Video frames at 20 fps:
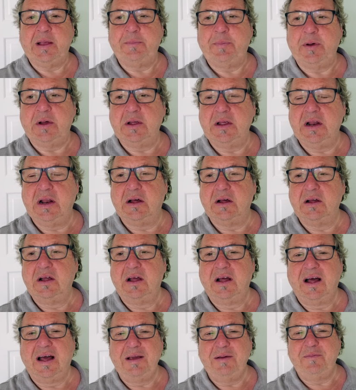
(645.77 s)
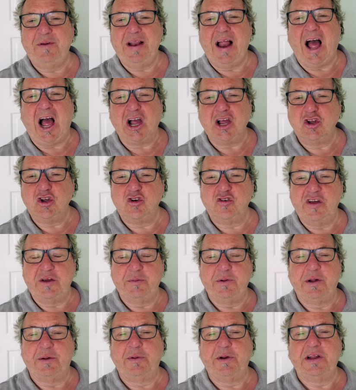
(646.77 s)
But, you know, I hate being hungry
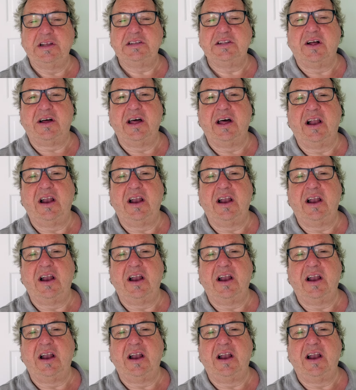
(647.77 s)
when I'm on this diet.